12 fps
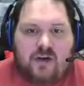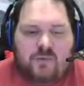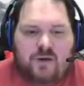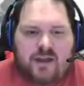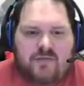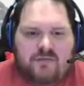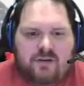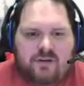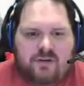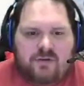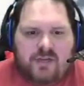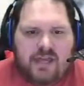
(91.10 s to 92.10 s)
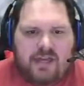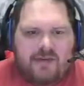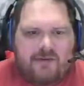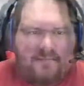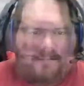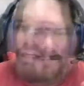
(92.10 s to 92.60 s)
whenever you
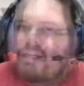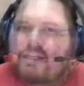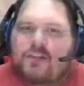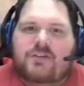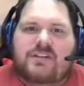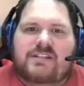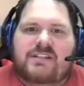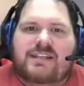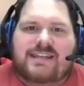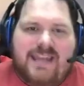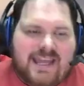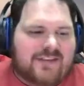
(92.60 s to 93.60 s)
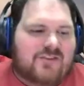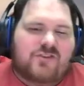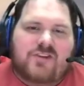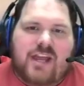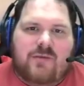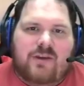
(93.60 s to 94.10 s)
can. Here is the next
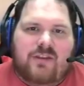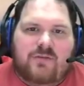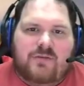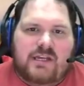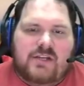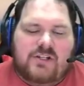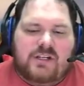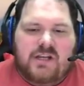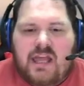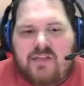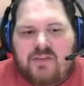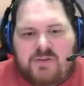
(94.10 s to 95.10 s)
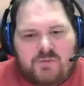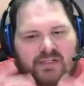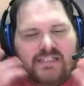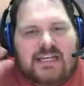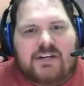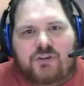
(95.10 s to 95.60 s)
Shamway location. This one
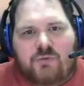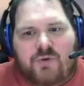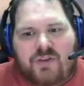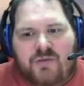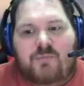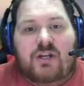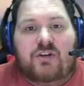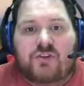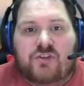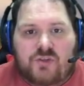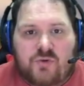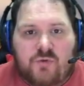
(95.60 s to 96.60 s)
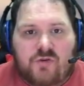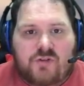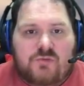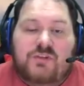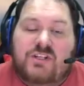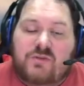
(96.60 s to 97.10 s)
is actually one of the bigger
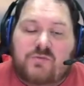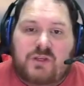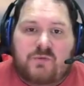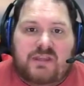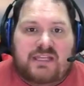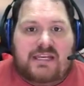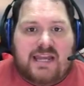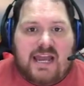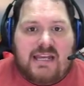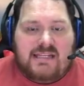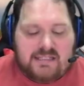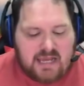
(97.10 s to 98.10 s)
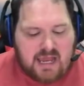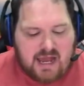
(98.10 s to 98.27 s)
stores, which is really, really nice.